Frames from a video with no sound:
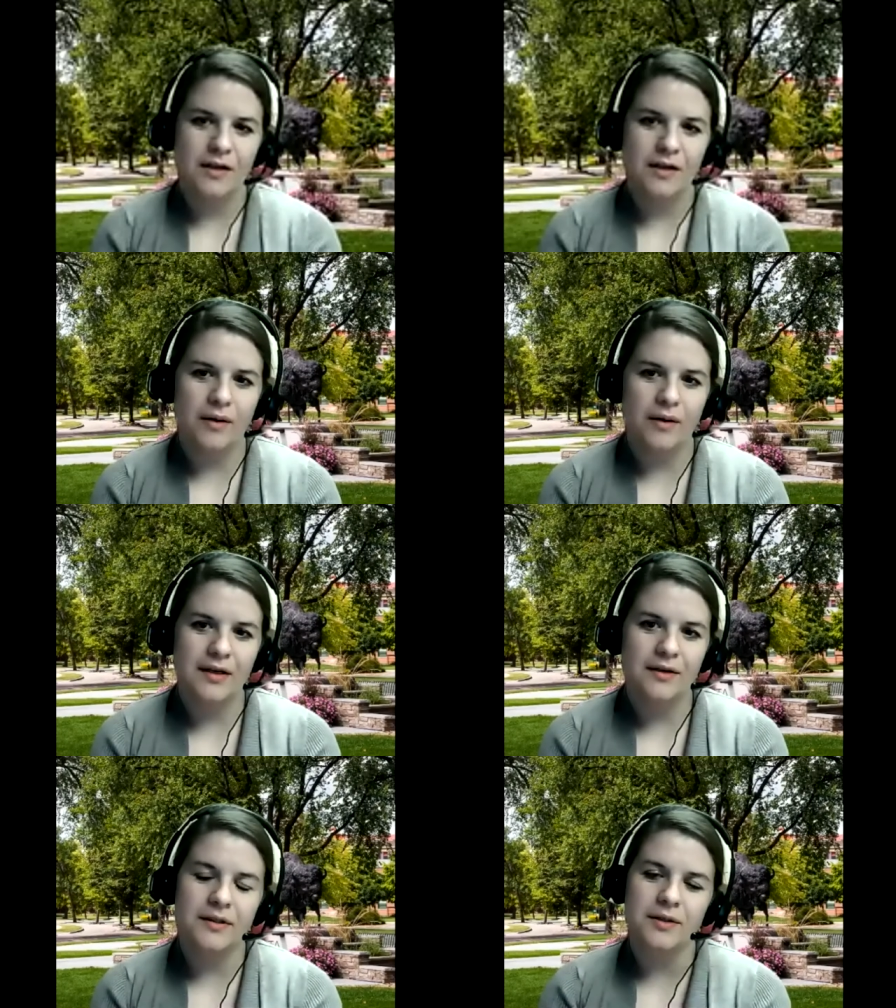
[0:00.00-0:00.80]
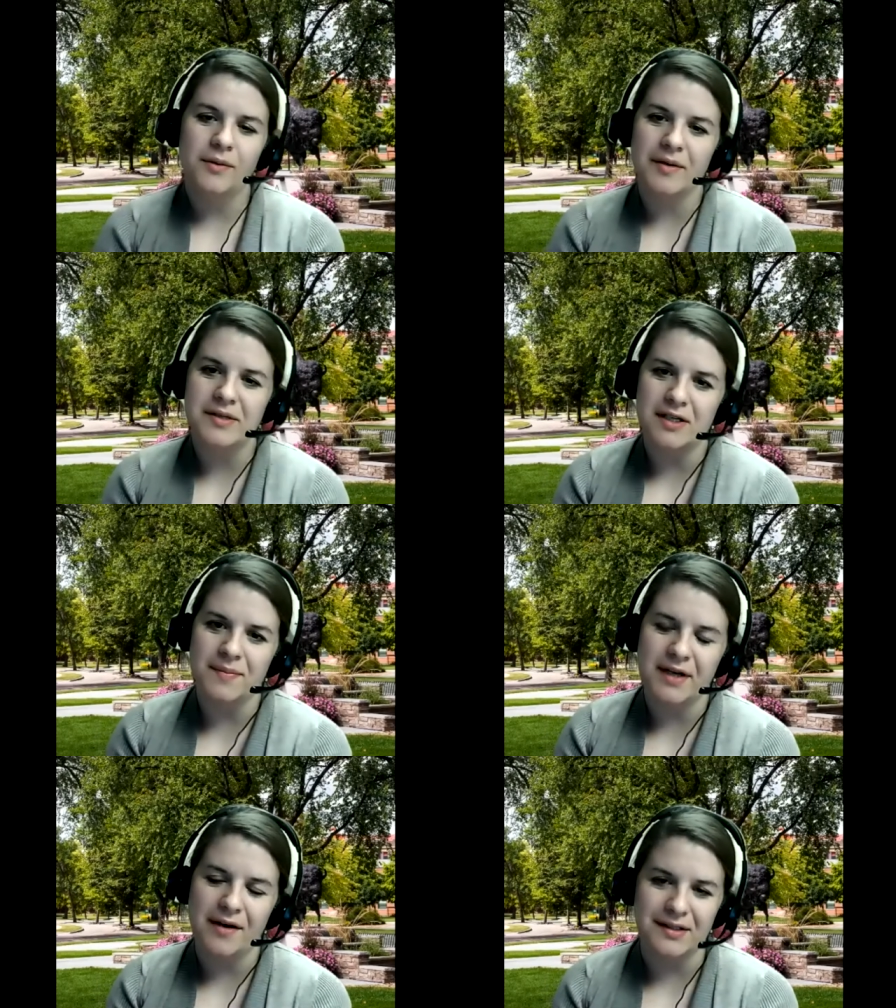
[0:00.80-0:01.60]
know you always come down
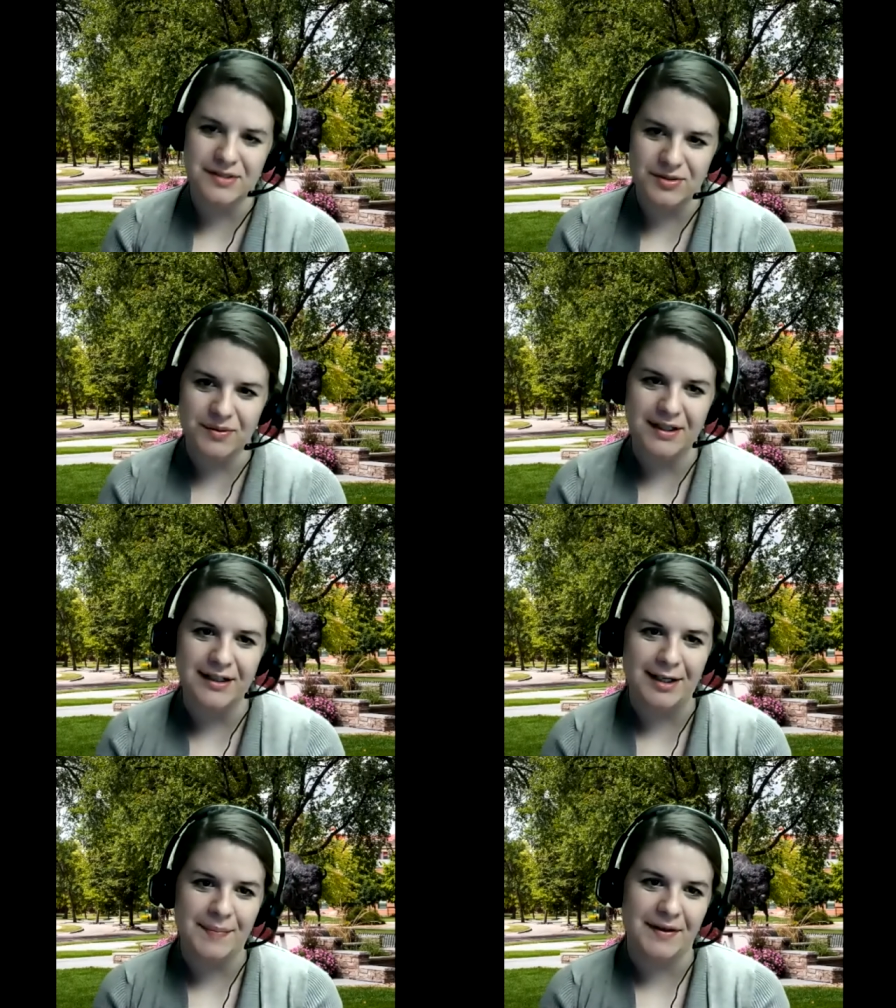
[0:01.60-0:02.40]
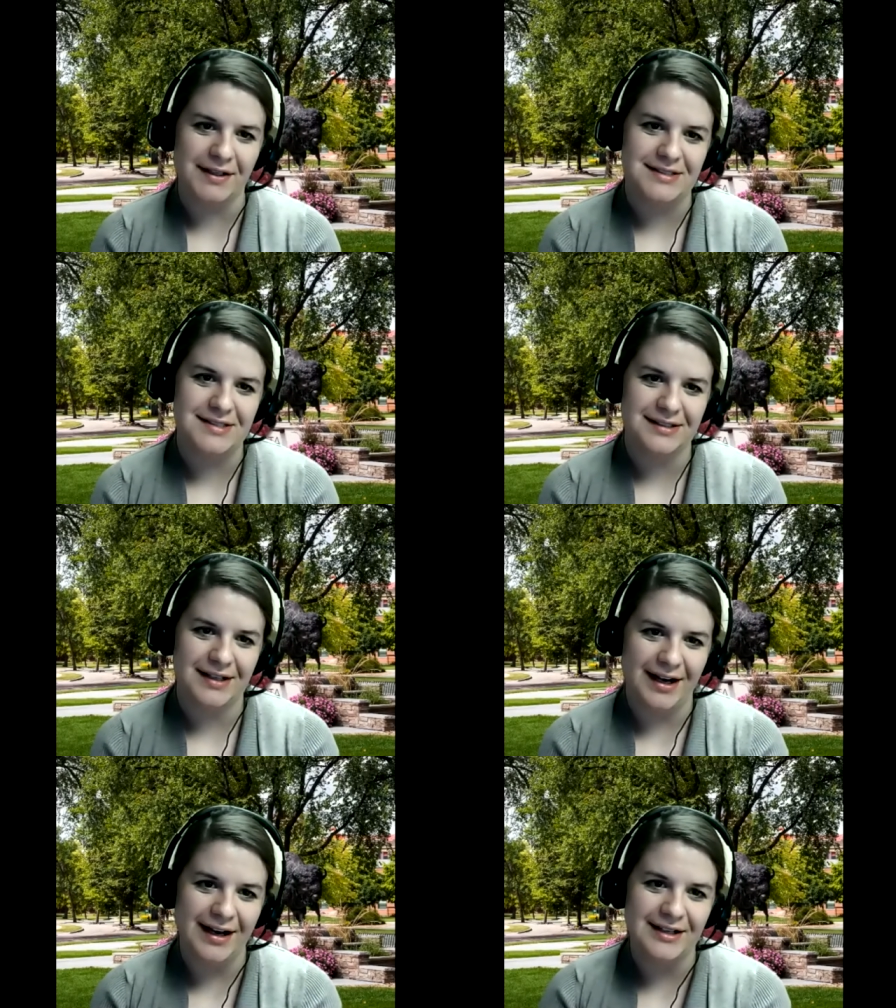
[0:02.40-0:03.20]
on zucchini, but
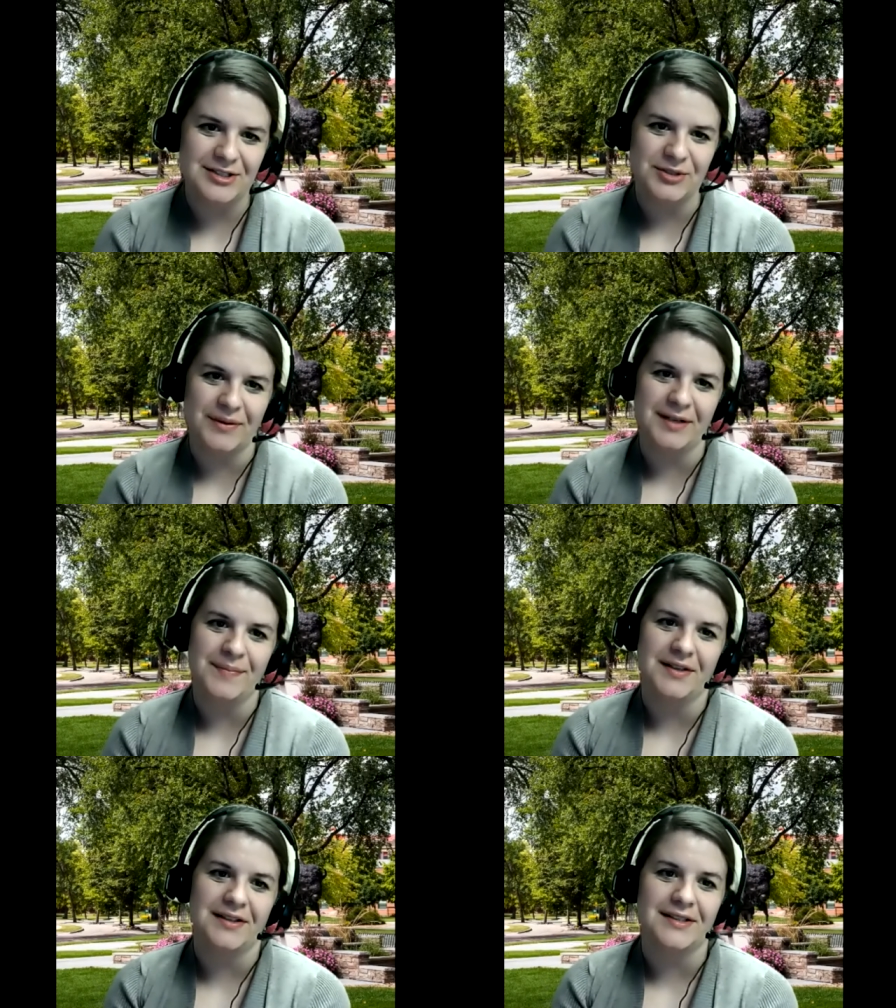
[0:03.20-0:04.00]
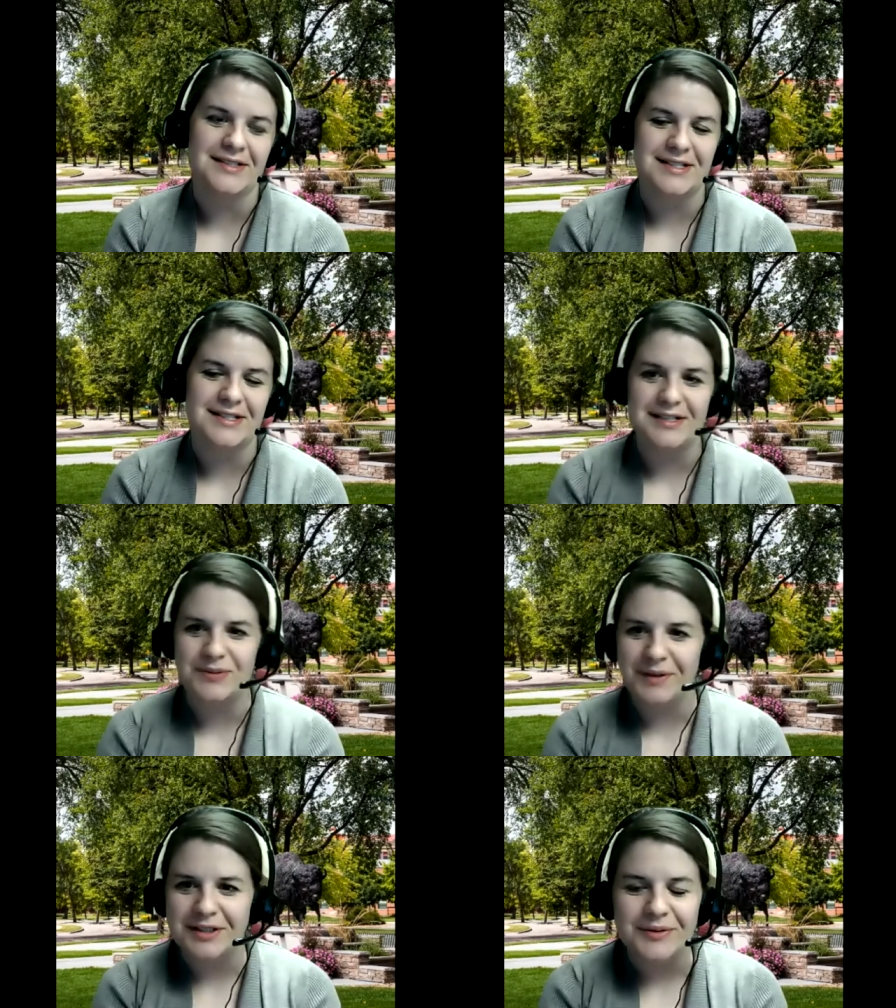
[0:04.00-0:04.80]
I enjoy it because guess
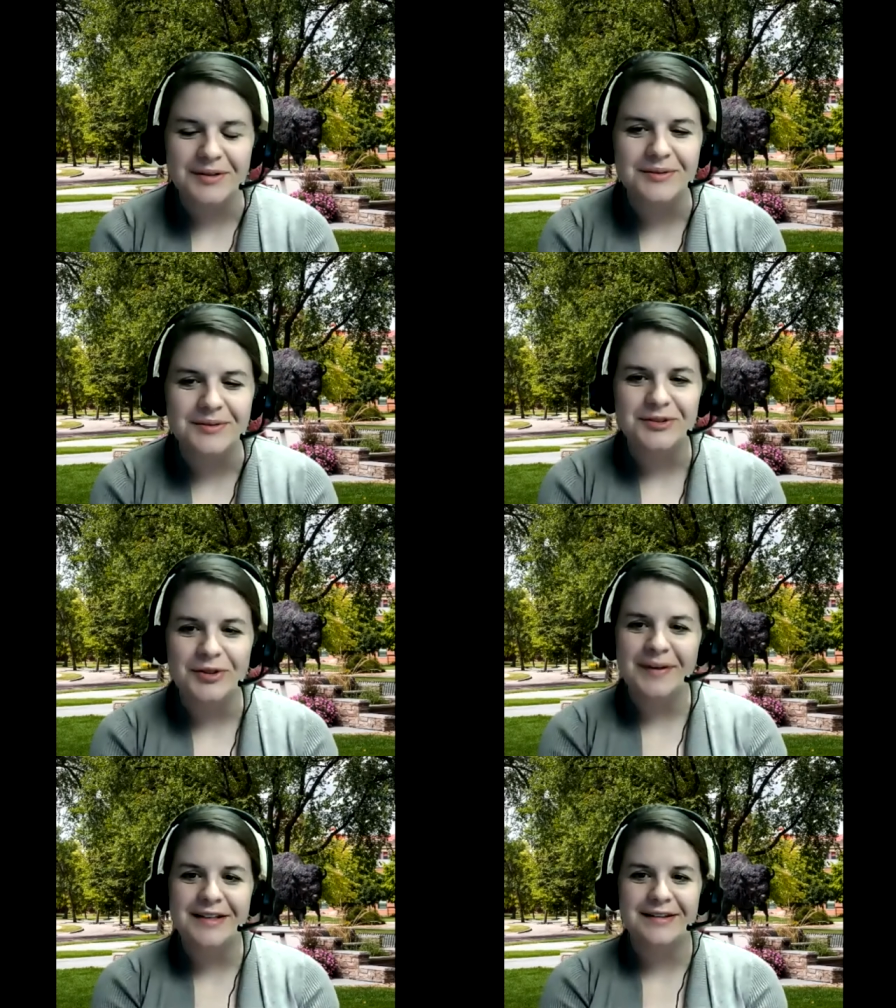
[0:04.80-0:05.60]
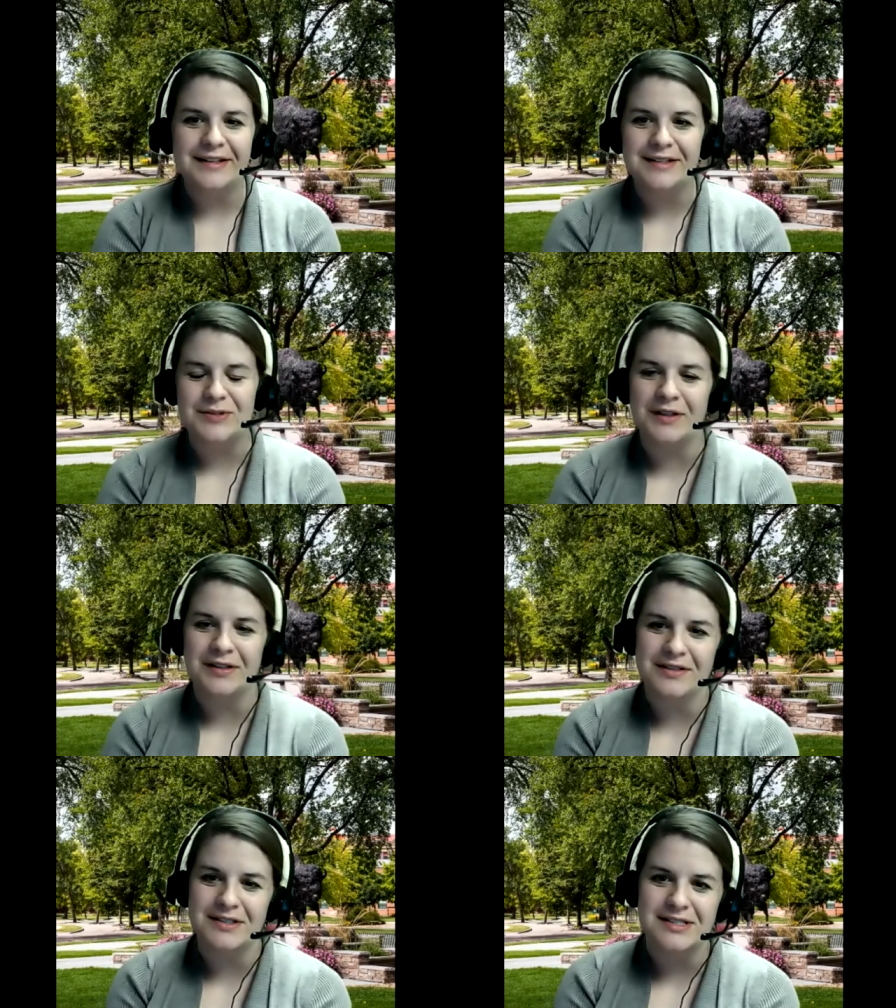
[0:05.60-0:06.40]
what? You can do so many things, whether
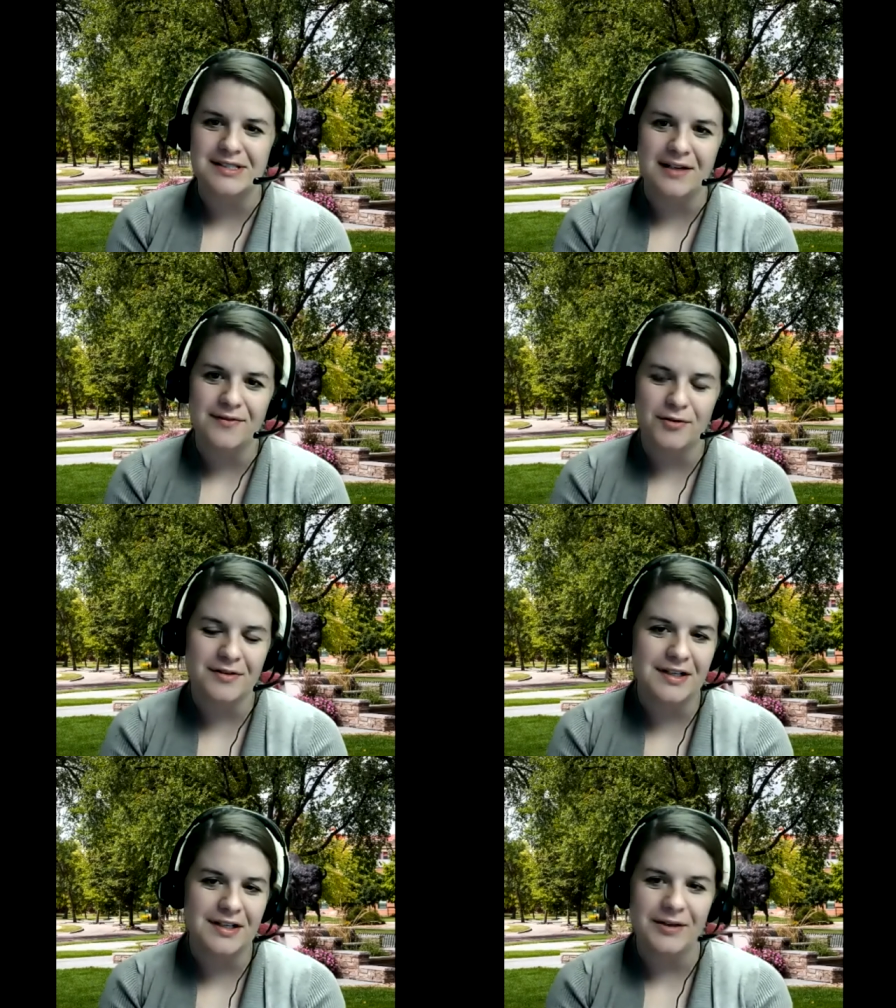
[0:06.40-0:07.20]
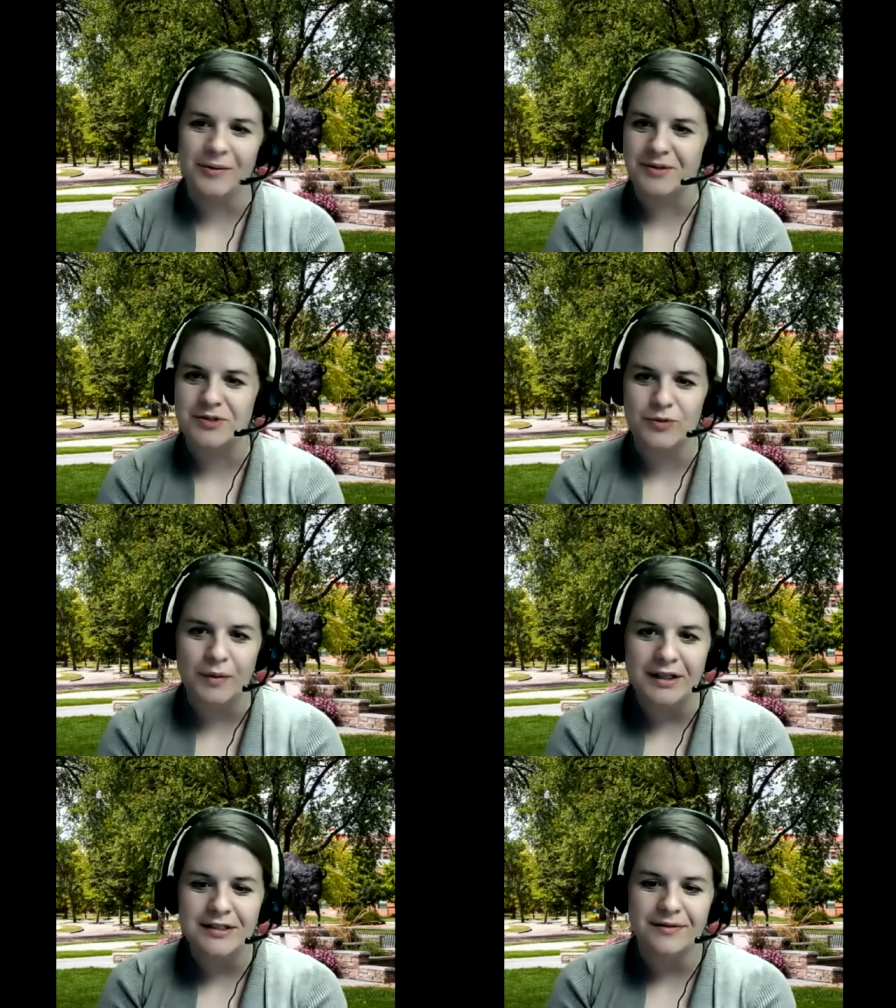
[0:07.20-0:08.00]
it's savory or
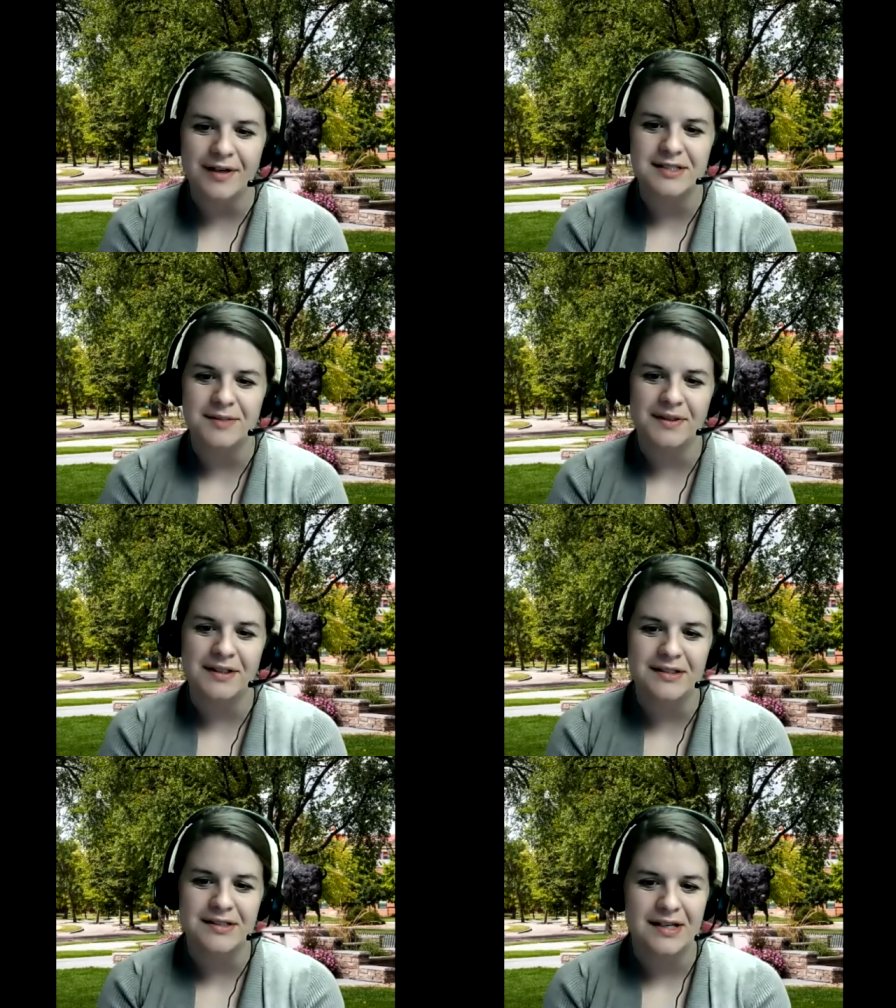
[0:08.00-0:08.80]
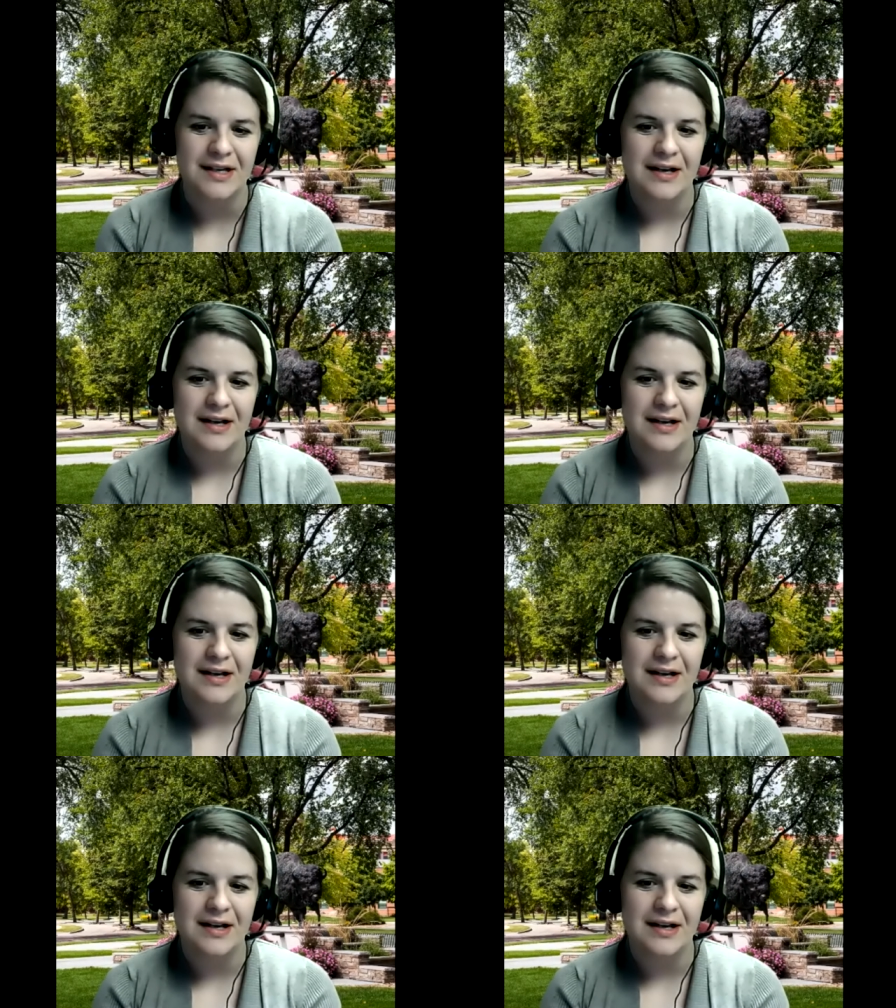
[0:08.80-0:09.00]
sweet recipes.